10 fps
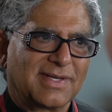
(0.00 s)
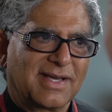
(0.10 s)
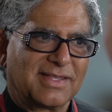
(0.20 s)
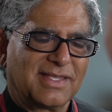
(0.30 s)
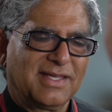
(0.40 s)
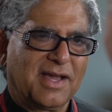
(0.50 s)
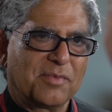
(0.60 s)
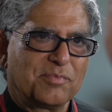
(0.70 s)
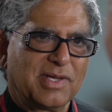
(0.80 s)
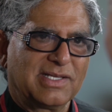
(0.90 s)
I think
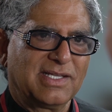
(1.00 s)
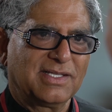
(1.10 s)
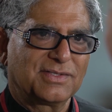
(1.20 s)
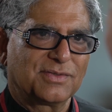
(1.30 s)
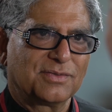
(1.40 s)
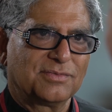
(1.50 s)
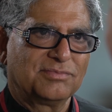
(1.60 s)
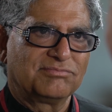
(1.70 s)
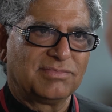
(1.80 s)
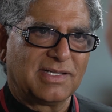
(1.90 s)
I'm beginning to
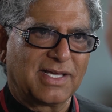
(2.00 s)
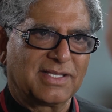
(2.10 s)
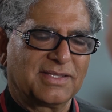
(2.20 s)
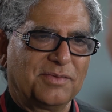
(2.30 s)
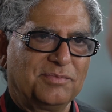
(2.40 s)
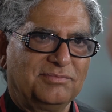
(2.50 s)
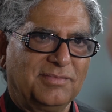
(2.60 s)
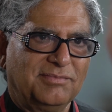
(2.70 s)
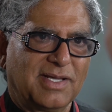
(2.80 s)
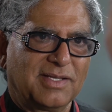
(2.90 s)
like
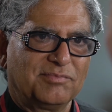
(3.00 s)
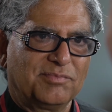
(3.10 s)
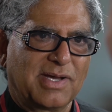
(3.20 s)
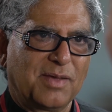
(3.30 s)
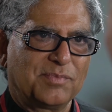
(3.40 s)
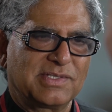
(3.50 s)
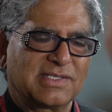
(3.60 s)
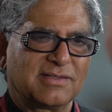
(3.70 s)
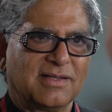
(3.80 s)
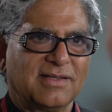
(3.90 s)
them and
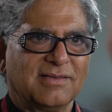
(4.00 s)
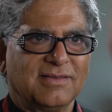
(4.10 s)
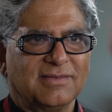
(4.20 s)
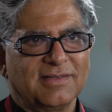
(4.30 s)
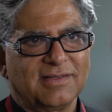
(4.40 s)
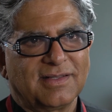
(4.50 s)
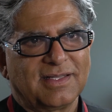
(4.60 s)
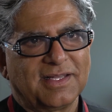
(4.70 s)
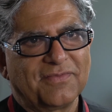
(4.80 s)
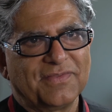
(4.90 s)
perhaps
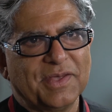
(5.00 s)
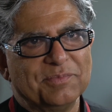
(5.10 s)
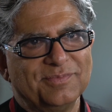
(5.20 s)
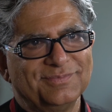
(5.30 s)
love them.